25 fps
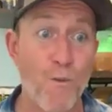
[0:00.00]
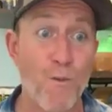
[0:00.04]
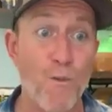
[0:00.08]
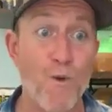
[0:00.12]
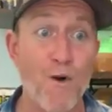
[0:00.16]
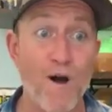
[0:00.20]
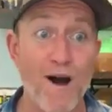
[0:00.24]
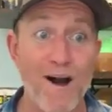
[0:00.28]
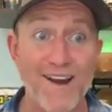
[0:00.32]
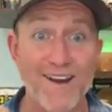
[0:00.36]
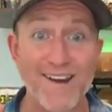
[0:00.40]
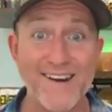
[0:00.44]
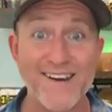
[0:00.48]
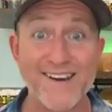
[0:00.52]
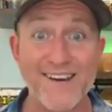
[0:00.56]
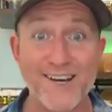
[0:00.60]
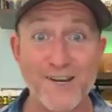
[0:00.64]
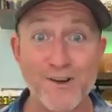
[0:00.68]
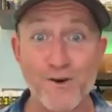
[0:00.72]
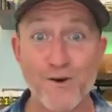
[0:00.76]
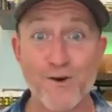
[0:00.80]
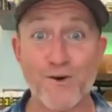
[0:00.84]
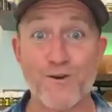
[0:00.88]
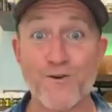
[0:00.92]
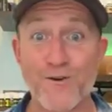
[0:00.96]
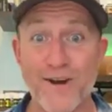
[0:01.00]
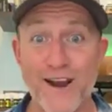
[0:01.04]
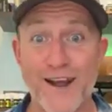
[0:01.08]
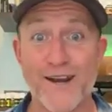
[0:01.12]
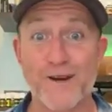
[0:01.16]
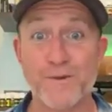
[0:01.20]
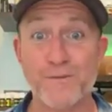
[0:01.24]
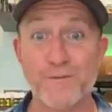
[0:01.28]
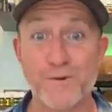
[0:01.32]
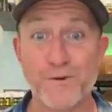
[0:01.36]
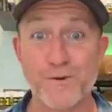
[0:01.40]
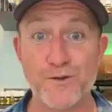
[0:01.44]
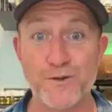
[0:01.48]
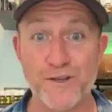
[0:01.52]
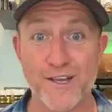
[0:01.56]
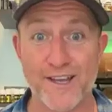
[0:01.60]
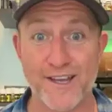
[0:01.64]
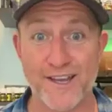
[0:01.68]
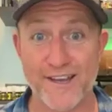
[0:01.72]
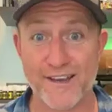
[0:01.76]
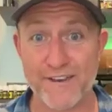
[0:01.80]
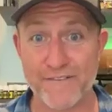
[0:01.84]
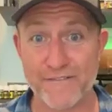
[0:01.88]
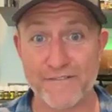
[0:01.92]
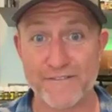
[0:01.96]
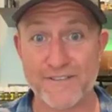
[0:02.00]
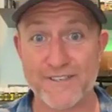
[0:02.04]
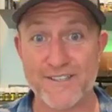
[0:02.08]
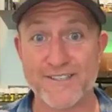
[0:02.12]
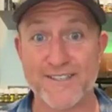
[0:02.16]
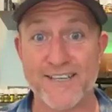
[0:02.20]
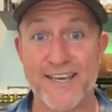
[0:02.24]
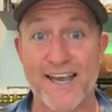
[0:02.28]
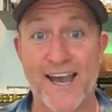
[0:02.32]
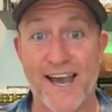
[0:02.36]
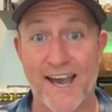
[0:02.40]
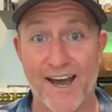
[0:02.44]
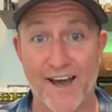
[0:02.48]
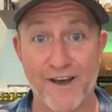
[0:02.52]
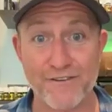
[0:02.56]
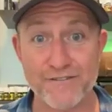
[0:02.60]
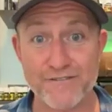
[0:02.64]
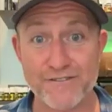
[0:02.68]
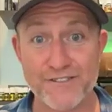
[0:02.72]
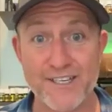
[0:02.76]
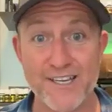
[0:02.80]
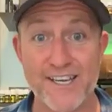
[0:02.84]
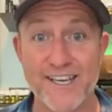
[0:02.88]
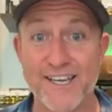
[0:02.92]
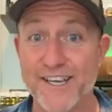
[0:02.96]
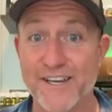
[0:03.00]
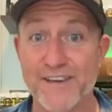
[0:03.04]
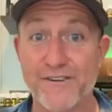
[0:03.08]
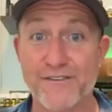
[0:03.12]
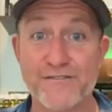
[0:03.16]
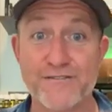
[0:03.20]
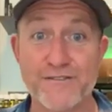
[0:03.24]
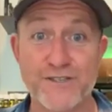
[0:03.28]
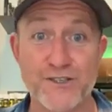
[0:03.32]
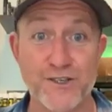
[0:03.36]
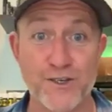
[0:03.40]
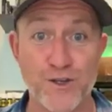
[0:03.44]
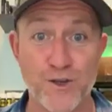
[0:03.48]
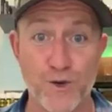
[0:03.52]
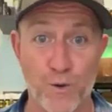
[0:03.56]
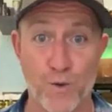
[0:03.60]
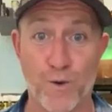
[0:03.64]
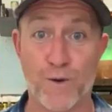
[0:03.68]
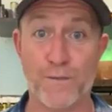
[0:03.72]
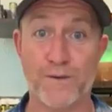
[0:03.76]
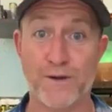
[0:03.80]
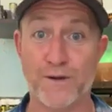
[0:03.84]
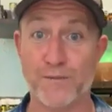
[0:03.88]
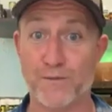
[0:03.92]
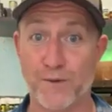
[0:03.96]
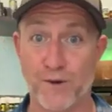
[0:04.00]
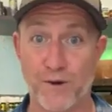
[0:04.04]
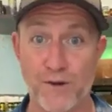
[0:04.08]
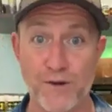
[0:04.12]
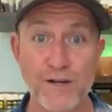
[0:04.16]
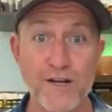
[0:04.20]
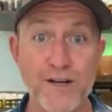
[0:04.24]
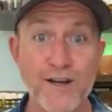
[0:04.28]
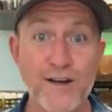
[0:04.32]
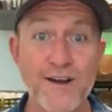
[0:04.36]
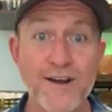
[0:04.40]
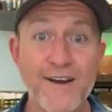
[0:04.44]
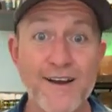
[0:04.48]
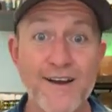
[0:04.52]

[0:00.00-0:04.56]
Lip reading: what an incredible gift to have to give to your people.